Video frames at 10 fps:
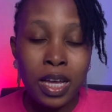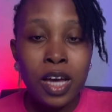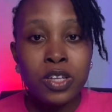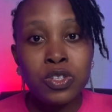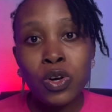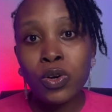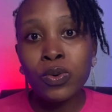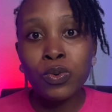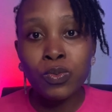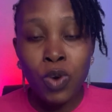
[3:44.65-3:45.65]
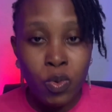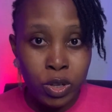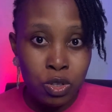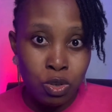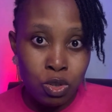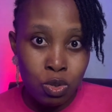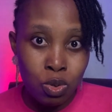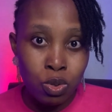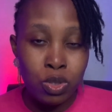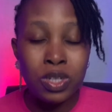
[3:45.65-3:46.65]
So one way to use Google.
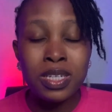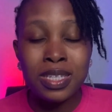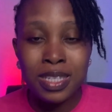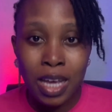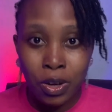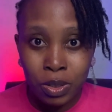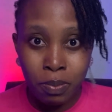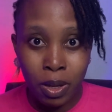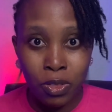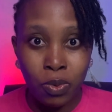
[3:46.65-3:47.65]
So the second method,